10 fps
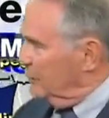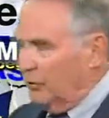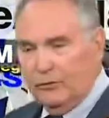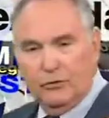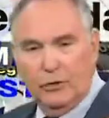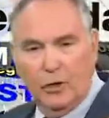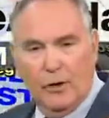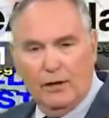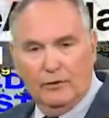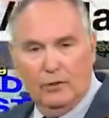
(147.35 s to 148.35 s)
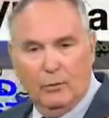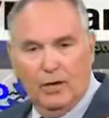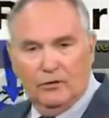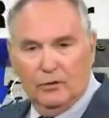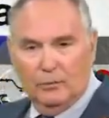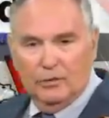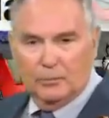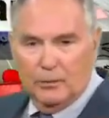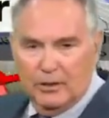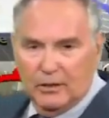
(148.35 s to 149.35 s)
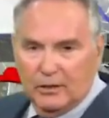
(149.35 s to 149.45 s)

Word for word: surface low out to the west. It'll be spreading